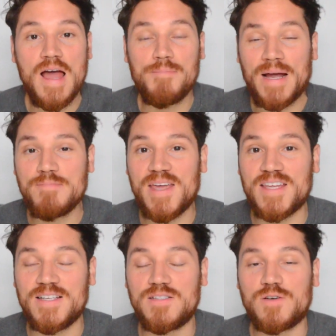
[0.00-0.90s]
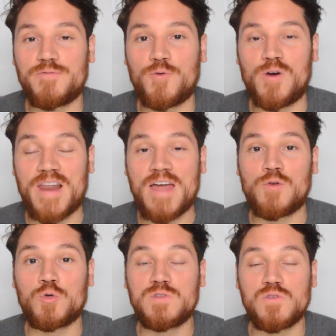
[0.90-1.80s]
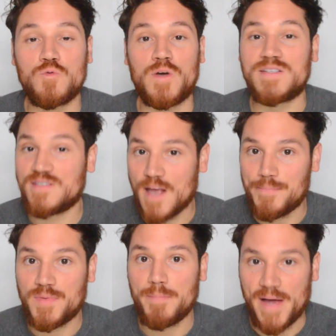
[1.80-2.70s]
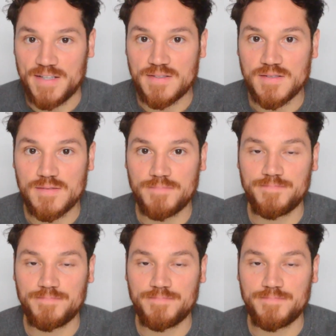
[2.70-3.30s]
might make it easier for a landlord to accept pets,